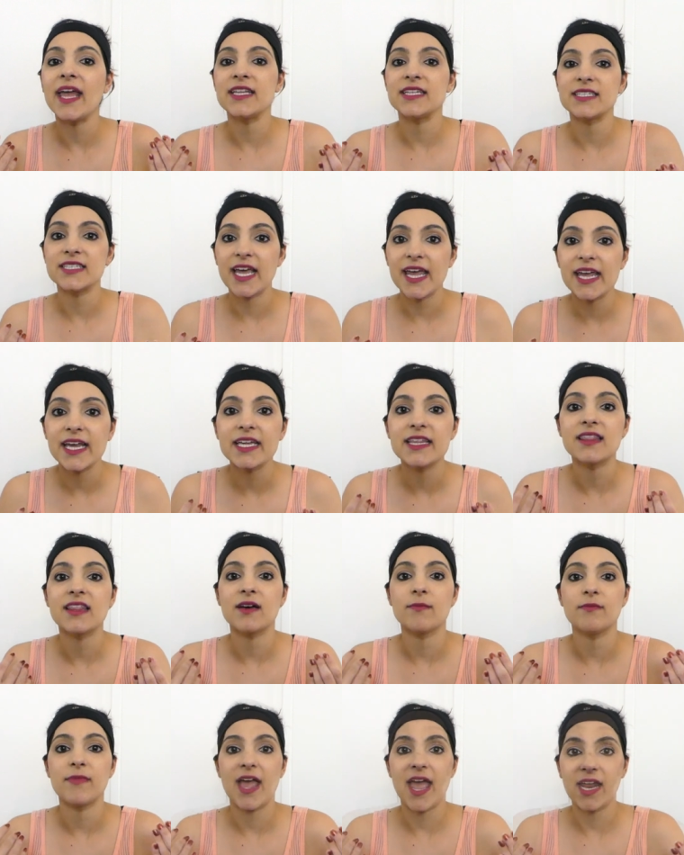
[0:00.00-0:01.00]
and take
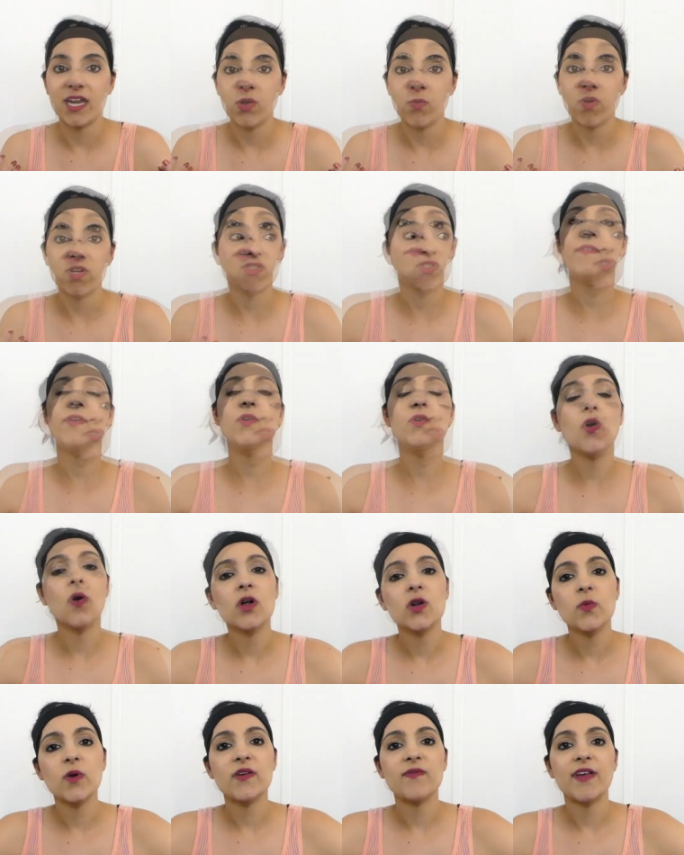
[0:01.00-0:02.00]
them anywhere. If you go
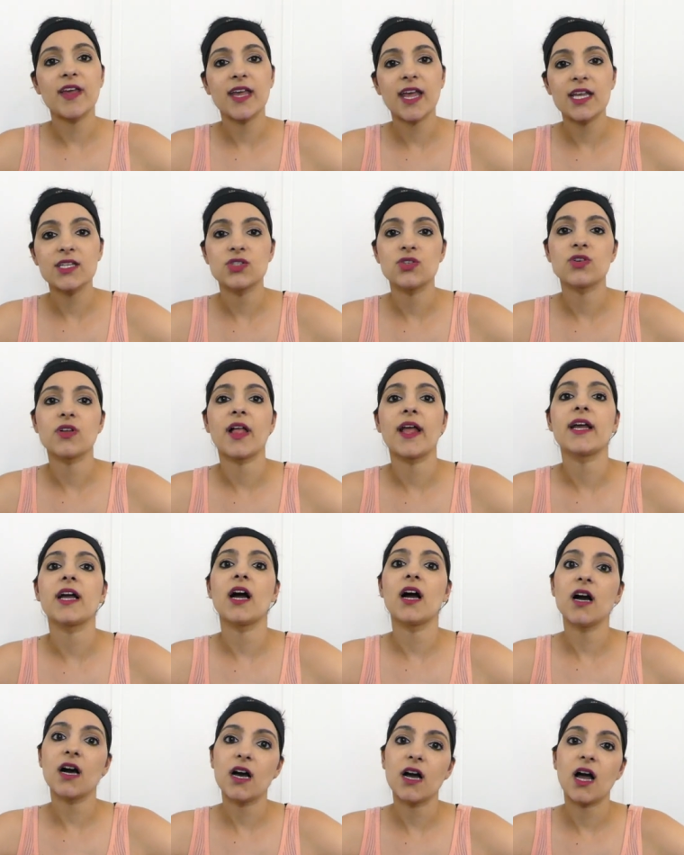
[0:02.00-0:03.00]
on a week vacation, you're like,
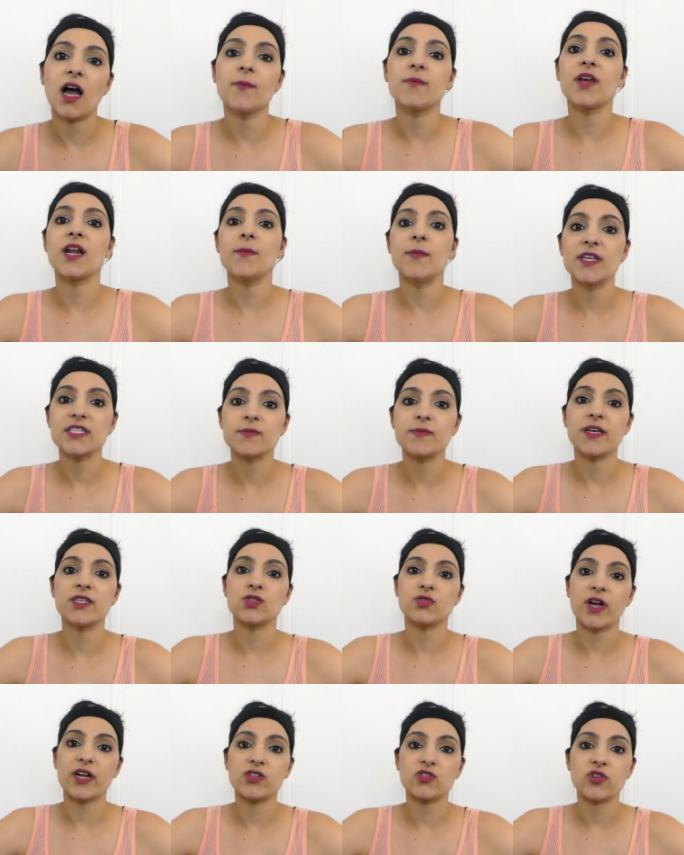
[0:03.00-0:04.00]
oh, I'm gonna miss my
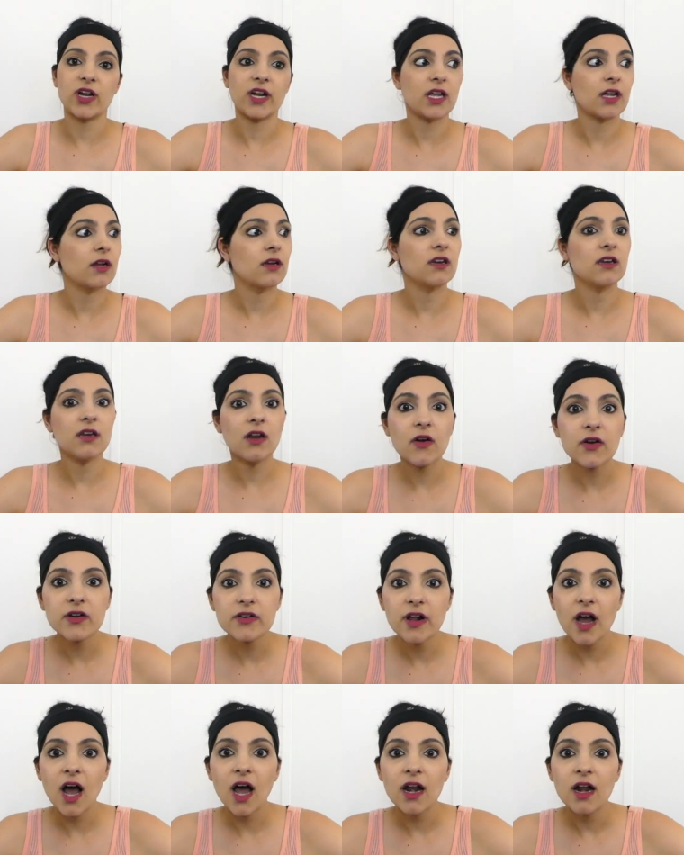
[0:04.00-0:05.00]
strength training. No, you're
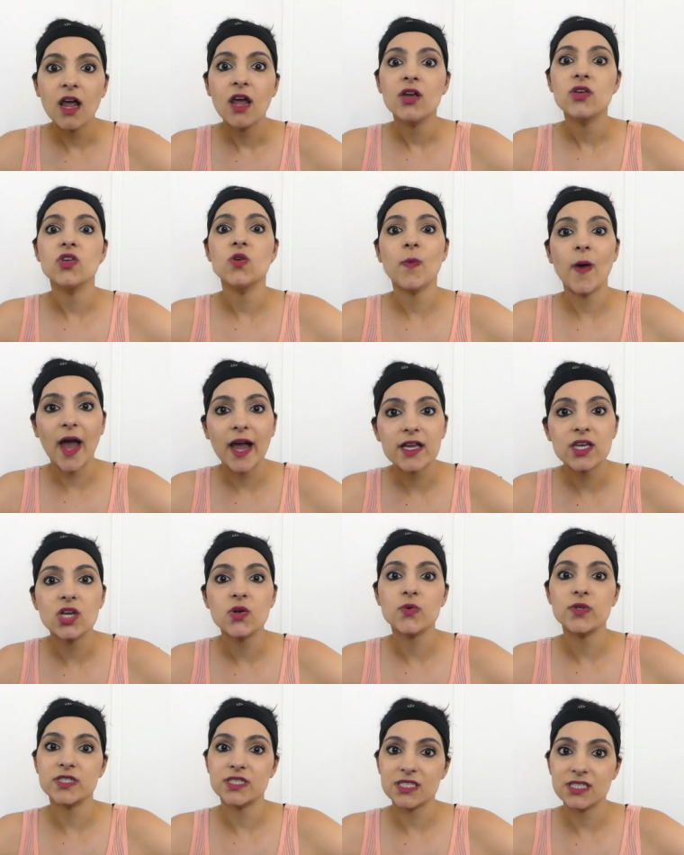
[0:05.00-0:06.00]
not. You pack
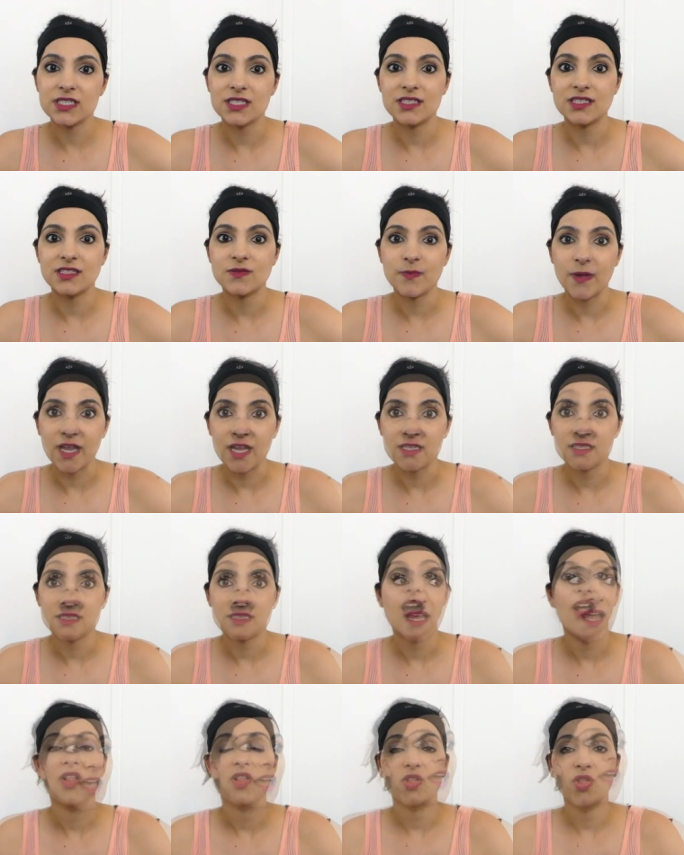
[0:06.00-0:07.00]
your resistance
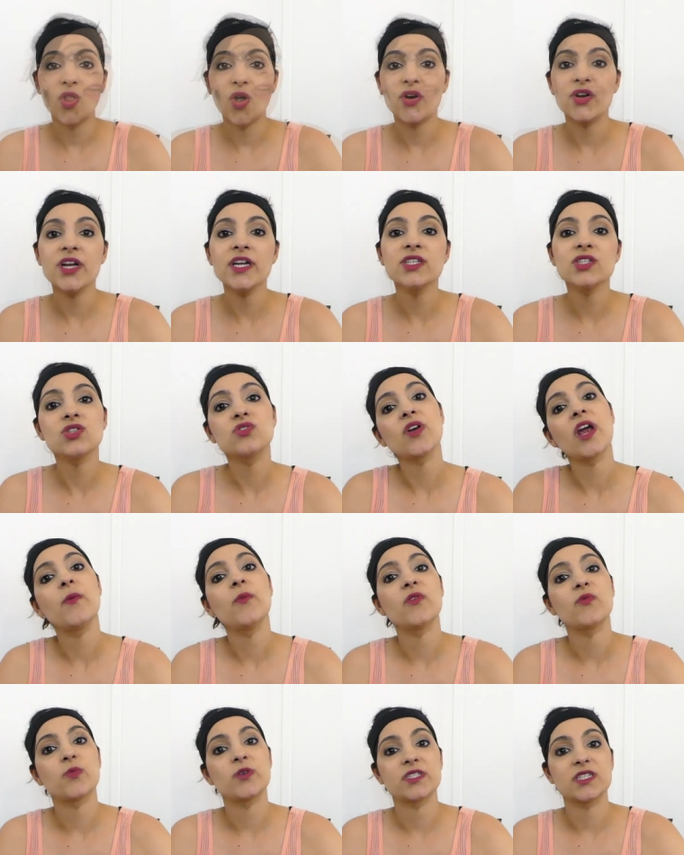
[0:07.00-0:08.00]
bands. Learning to train
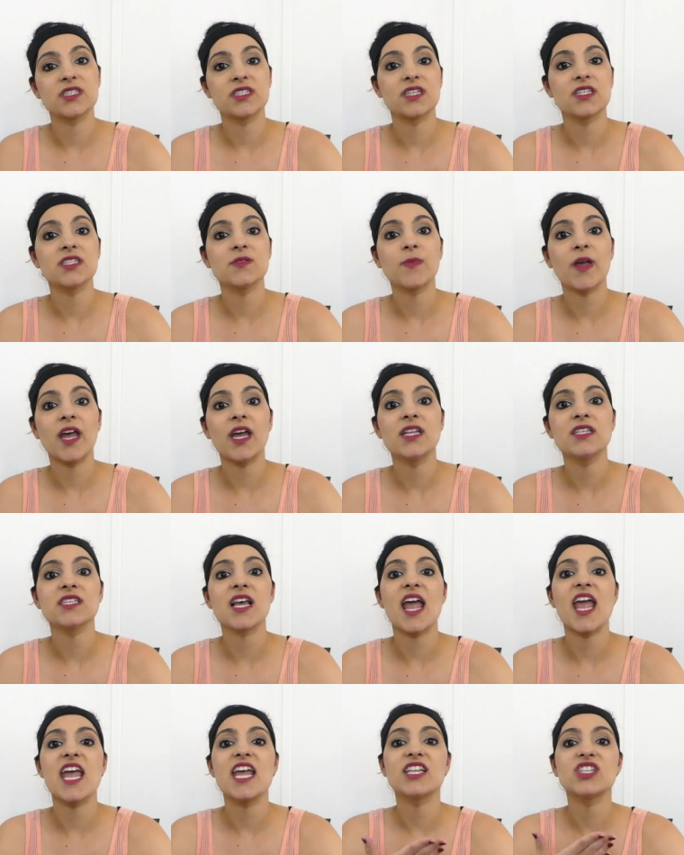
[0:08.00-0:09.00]
with resistance bands,
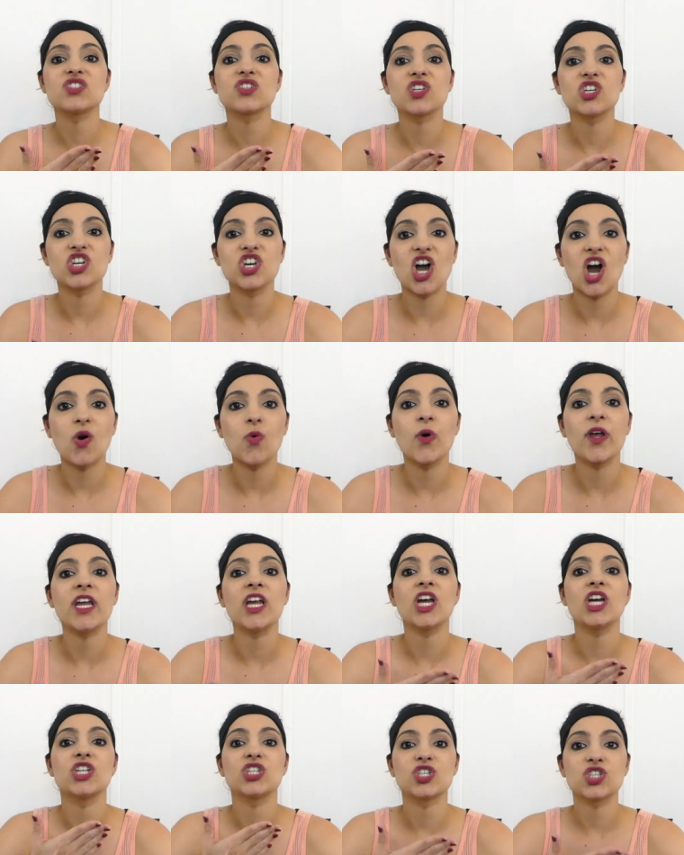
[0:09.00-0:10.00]
it's
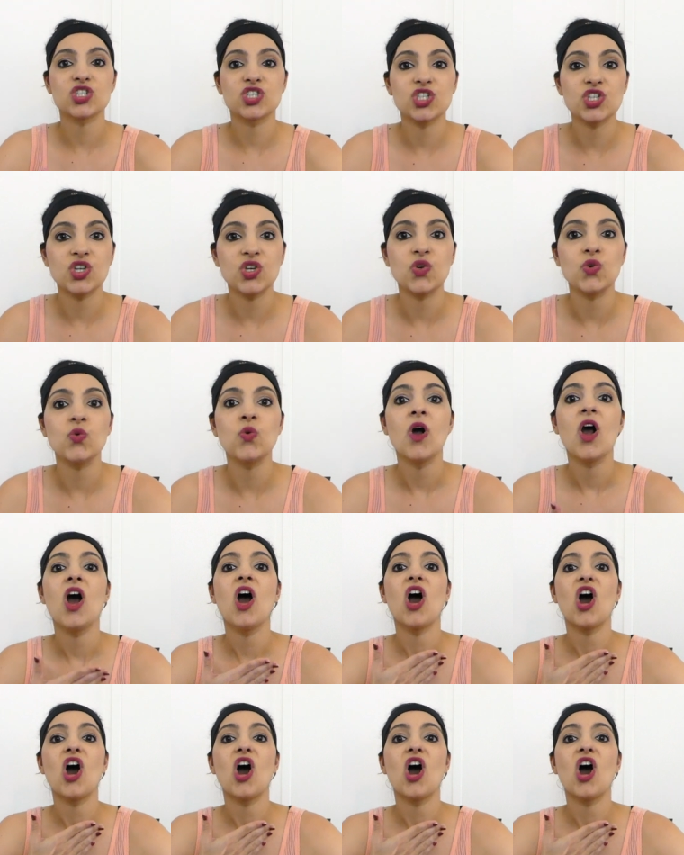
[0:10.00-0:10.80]
going to